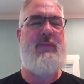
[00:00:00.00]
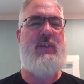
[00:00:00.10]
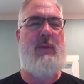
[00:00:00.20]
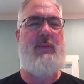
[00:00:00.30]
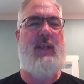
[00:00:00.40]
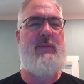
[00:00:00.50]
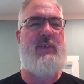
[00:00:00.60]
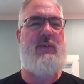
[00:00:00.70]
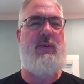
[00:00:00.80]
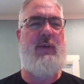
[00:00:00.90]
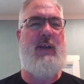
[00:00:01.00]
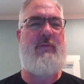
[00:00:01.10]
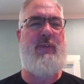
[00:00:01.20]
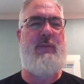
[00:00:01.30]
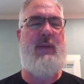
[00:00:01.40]
sometimes it turned out
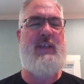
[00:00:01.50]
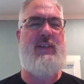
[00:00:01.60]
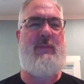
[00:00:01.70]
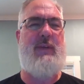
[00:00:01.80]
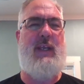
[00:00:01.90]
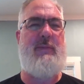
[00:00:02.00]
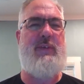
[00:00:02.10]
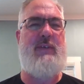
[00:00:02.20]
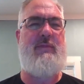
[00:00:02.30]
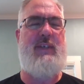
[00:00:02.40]
for the best, sometimes it